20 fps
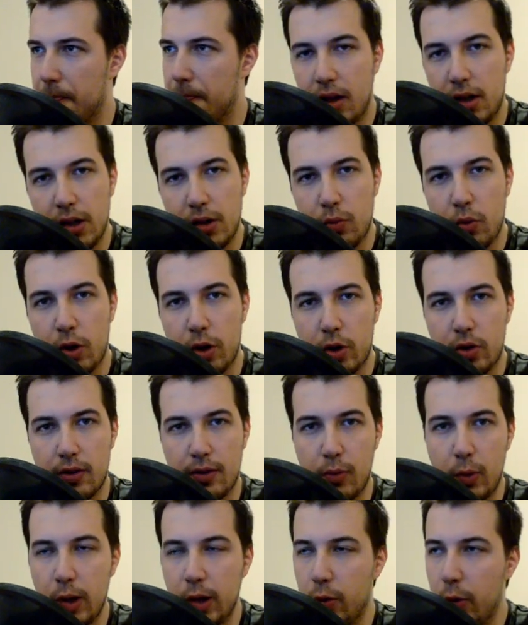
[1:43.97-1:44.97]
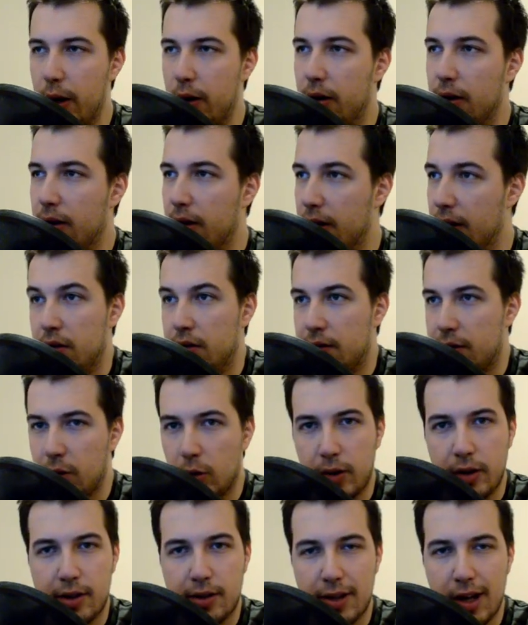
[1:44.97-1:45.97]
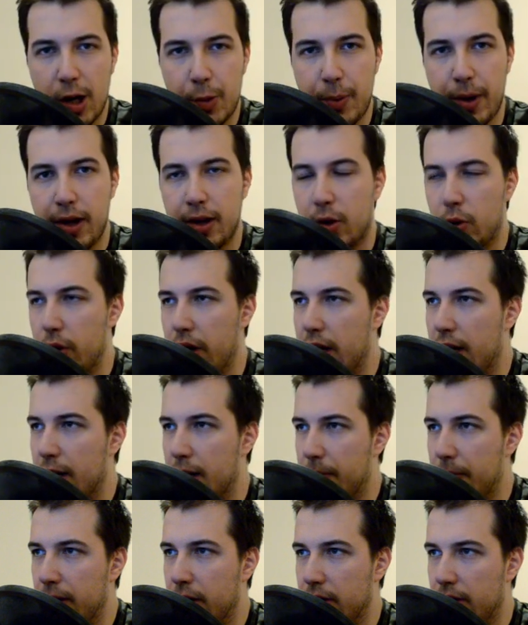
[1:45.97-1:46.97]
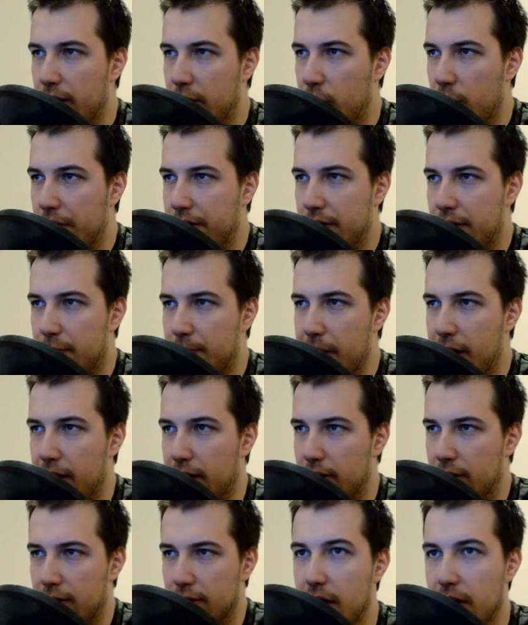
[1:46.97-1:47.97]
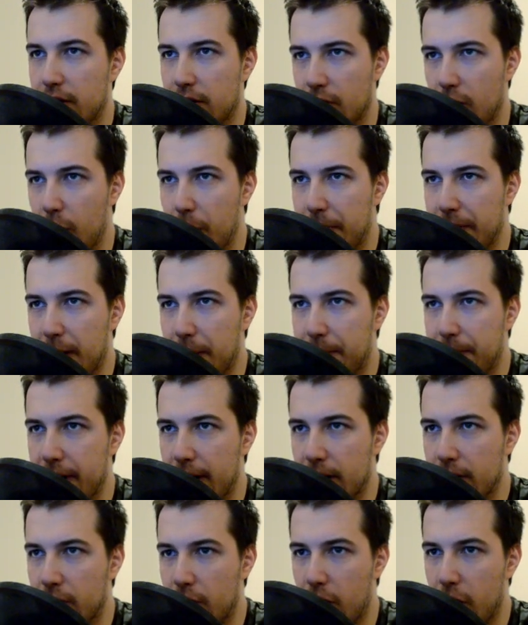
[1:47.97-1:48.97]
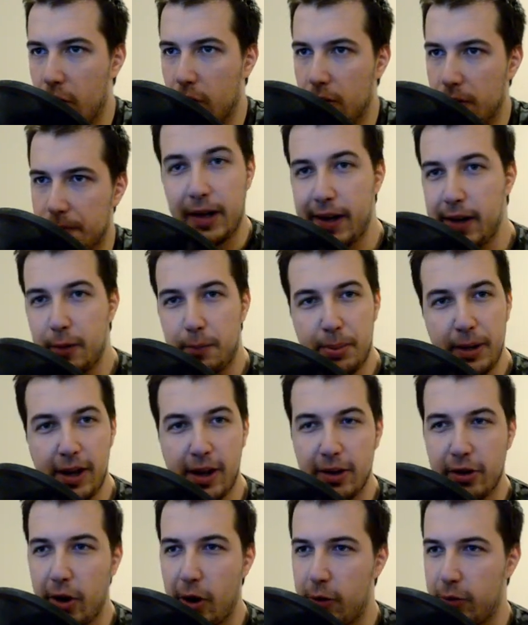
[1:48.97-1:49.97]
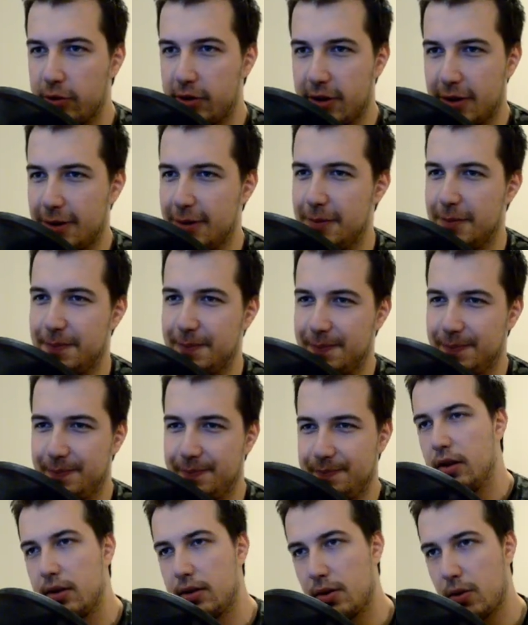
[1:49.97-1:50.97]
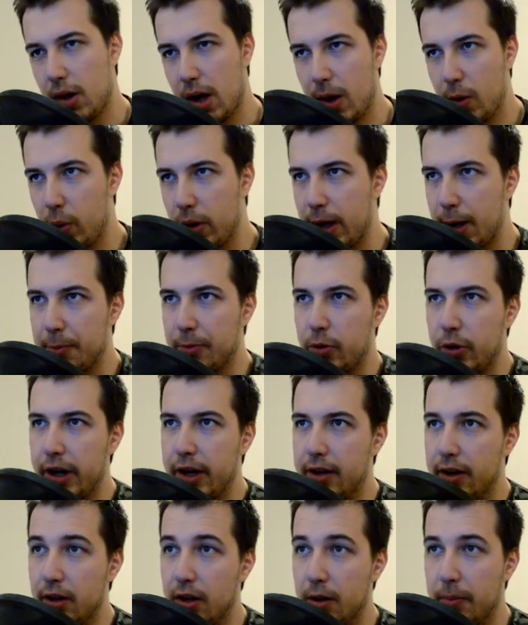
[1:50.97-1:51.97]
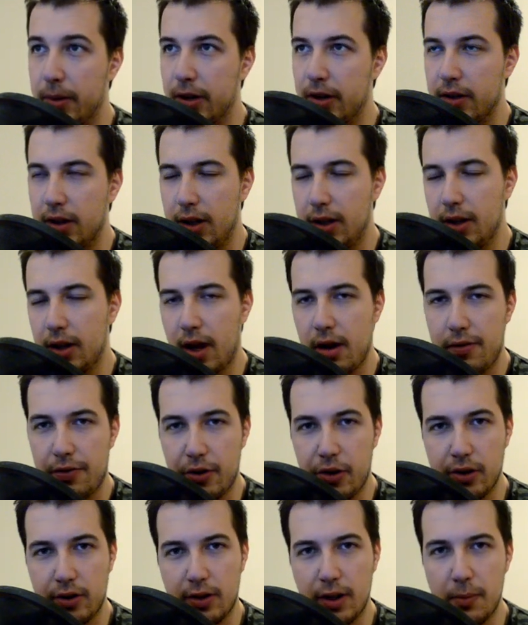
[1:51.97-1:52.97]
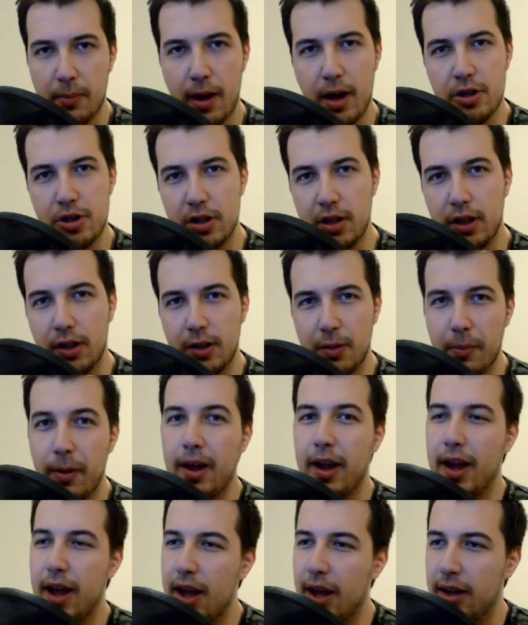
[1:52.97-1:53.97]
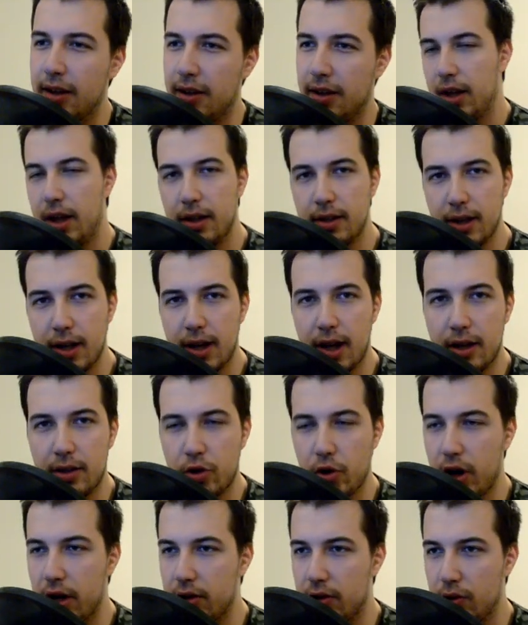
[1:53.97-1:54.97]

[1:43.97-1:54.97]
and it works really well. So let's start by creating a melody with this bass. So open up Piano Roll and pick a note. So yeah, when I'm creating the melody, I first imagine it in my head and then I try